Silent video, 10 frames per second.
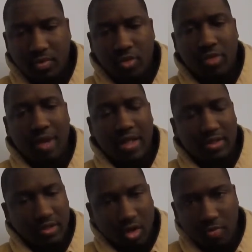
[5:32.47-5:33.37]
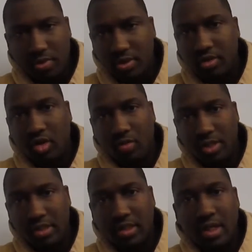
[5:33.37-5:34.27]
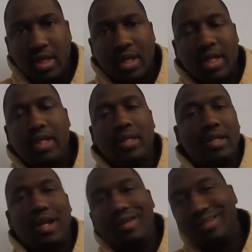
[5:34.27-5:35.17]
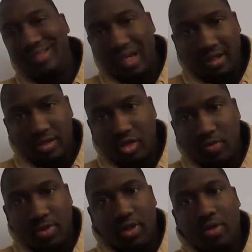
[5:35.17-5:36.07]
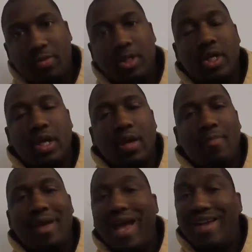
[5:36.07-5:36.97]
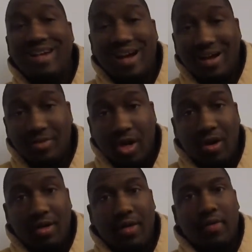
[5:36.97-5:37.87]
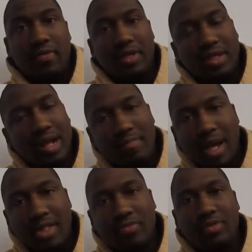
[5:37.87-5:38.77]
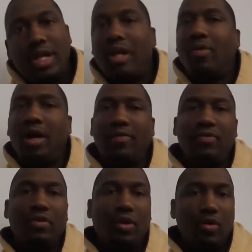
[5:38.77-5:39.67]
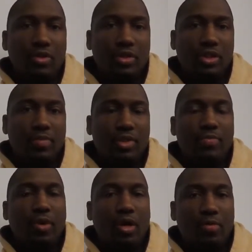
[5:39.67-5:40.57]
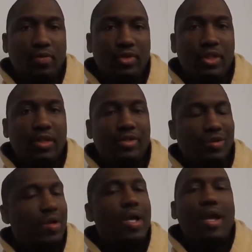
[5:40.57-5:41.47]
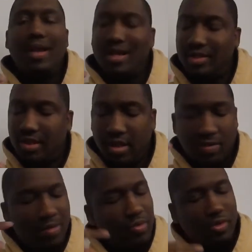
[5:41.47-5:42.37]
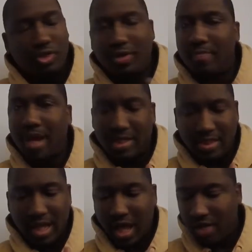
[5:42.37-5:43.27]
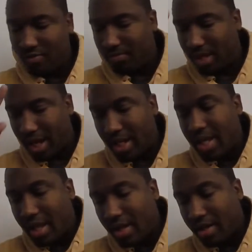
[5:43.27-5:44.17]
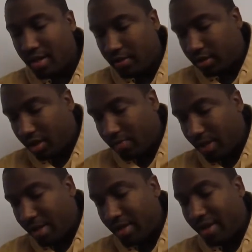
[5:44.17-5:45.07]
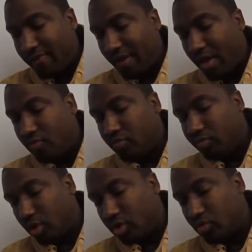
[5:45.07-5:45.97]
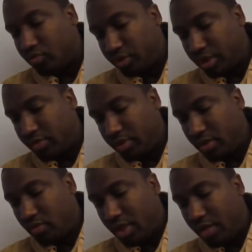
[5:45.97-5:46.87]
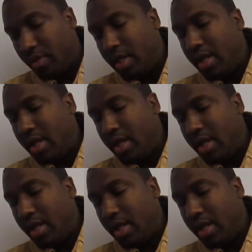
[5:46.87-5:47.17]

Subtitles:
when you're matching sculpin' and gobies. Anything that looks like a sculpin' or goby. Mad toms are another thing that I'm matching. We got quite a few of those in some of the smaller rivers here, so that's another one. I'm going straight back to the olive and black. And another color pattern that I find works really, really well